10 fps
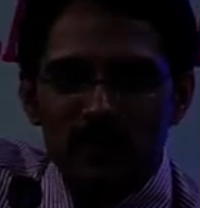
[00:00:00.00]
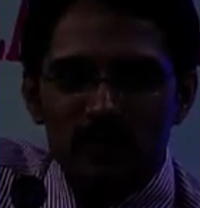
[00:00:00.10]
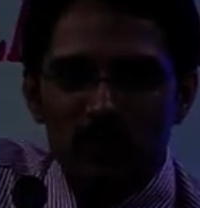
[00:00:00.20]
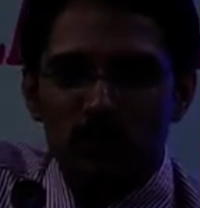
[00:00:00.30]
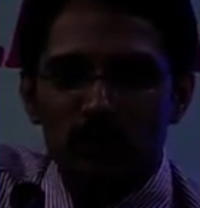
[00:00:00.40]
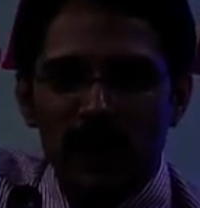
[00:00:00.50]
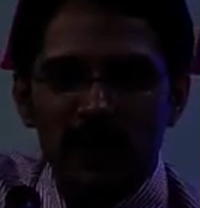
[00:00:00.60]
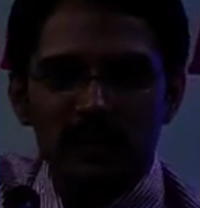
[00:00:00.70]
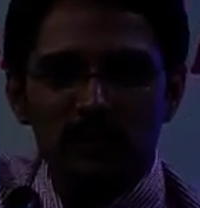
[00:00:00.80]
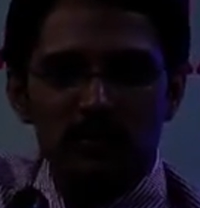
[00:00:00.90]
Now,
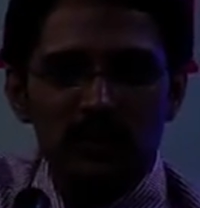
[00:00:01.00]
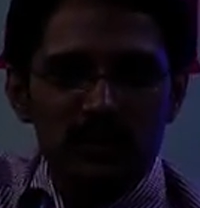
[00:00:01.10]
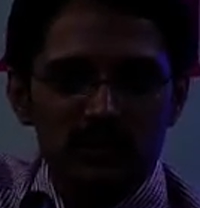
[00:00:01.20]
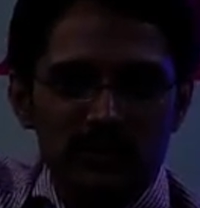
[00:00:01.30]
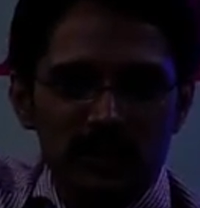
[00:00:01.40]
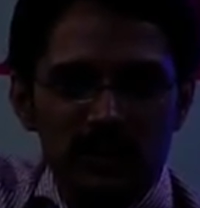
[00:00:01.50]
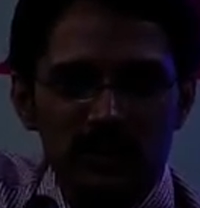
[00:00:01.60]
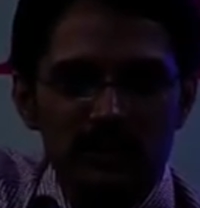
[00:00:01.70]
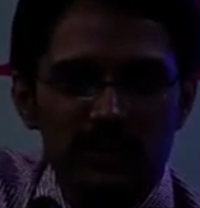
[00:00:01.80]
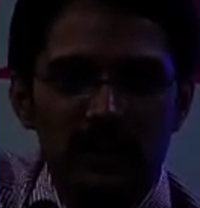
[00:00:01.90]
plant breeders
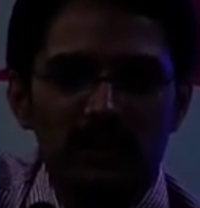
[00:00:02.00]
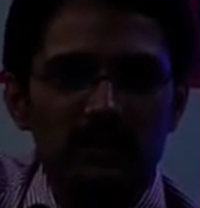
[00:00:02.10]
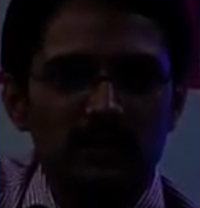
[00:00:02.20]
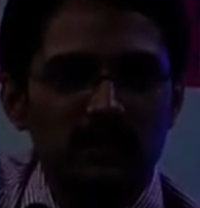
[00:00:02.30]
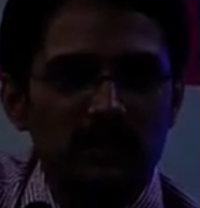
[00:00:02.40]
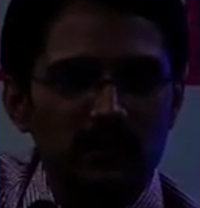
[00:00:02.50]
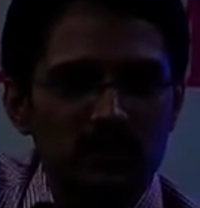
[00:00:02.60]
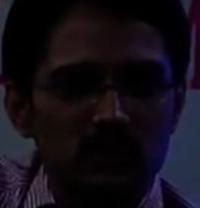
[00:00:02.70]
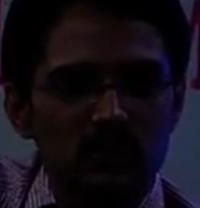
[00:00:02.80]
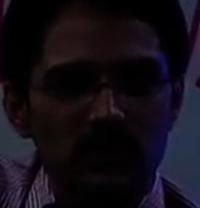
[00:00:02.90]
varieties right
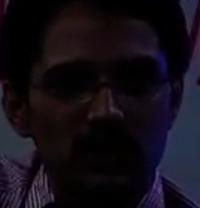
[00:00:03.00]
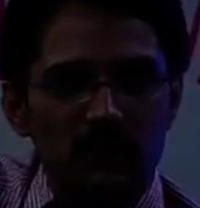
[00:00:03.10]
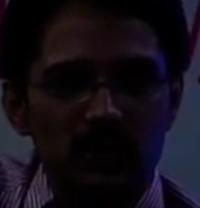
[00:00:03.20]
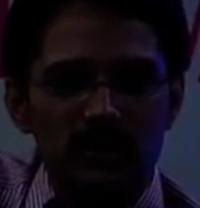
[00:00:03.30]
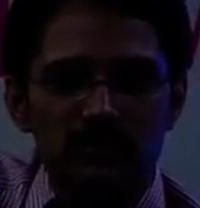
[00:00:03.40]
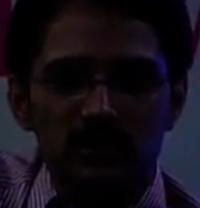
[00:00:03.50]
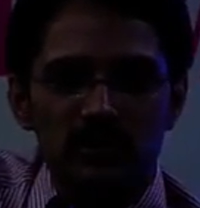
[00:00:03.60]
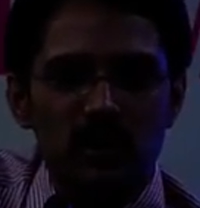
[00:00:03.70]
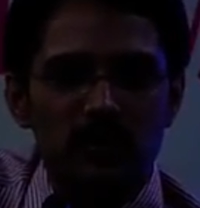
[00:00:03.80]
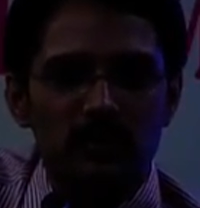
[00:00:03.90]
is doing a wonderful
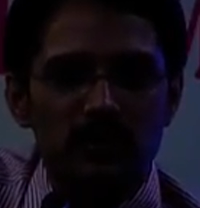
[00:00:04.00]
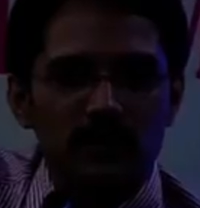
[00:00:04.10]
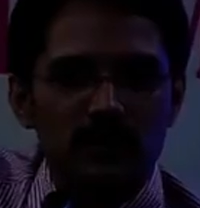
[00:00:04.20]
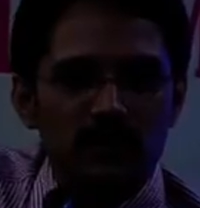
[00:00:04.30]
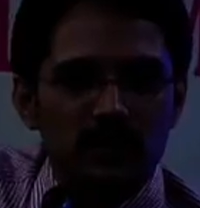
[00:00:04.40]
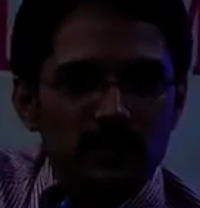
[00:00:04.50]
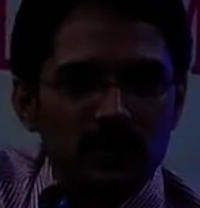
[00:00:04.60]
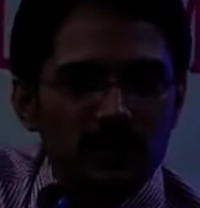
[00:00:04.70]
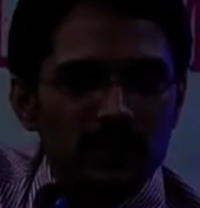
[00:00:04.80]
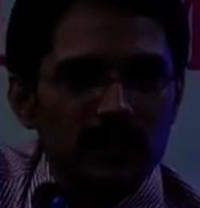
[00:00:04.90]
job
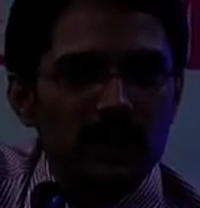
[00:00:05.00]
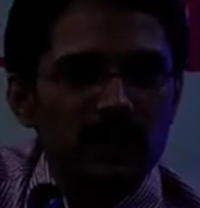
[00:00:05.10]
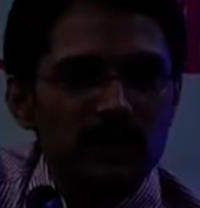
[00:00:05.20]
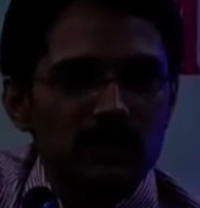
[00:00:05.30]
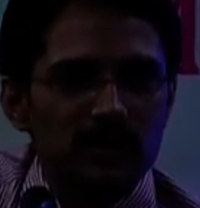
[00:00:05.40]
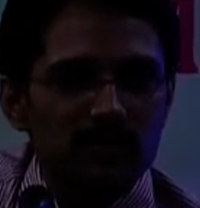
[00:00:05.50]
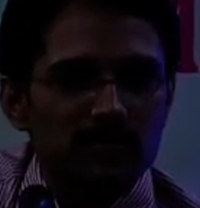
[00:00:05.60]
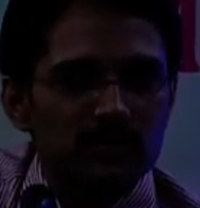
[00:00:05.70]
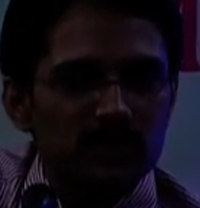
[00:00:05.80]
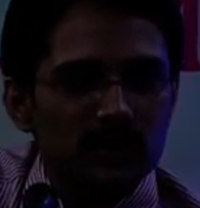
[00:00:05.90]
in the areas of
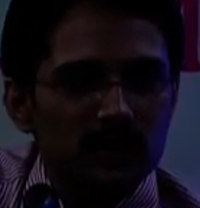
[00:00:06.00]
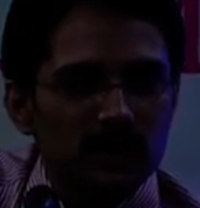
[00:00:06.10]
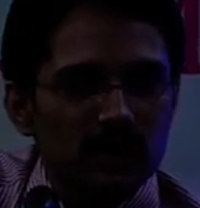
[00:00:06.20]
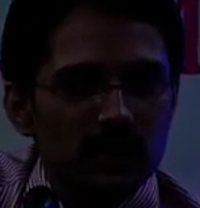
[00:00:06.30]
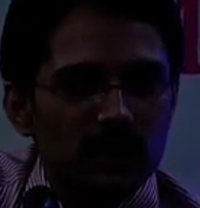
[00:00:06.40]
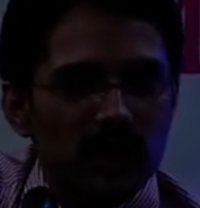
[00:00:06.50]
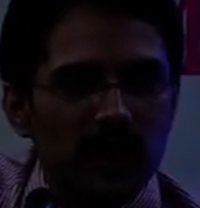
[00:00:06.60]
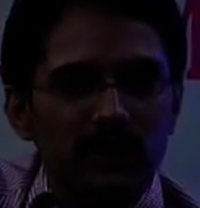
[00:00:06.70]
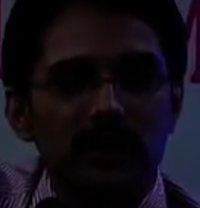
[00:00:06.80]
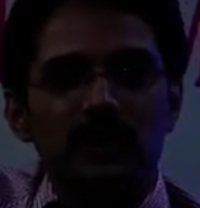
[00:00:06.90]

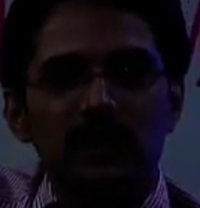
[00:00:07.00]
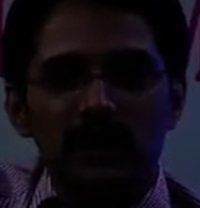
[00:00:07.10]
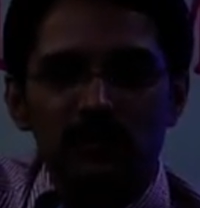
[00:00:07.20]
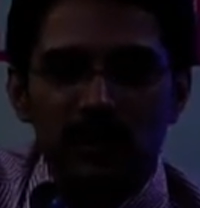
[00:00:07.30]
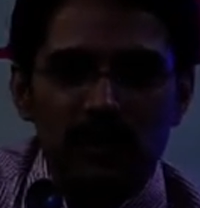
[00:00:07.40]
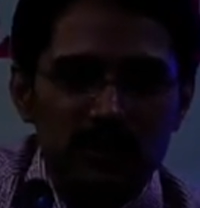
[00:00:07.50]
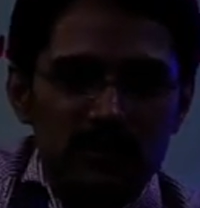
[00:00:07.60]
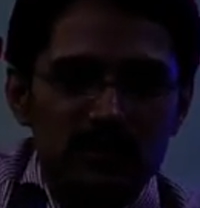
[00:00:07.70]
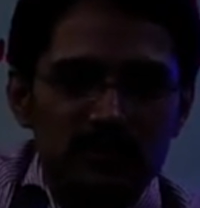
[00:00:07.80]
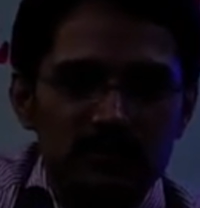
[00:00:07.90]
higher yielding
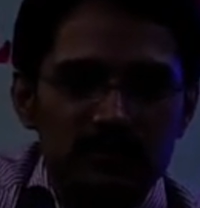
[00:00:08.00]
varieties,